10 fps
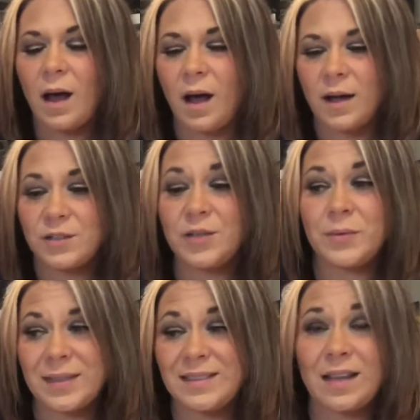uh, to
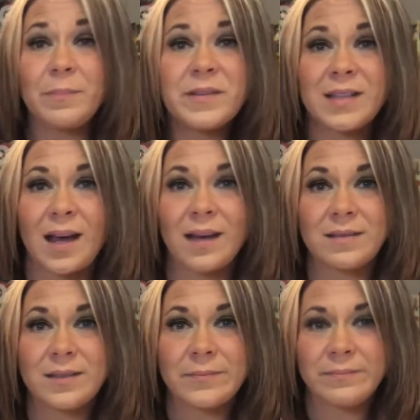accept
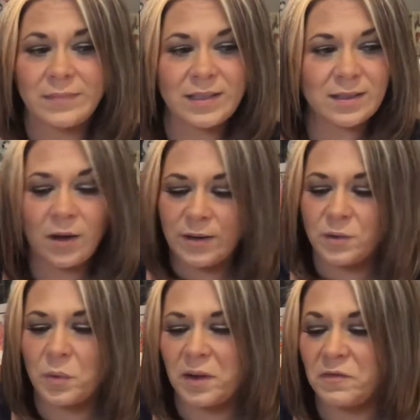that is kind
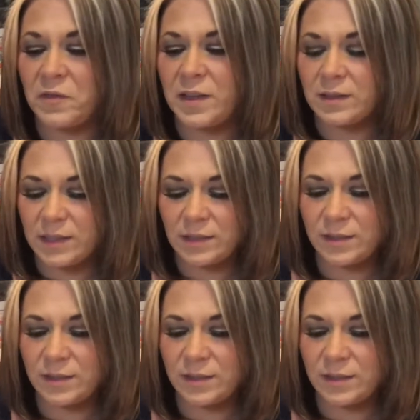of what I'm feeling.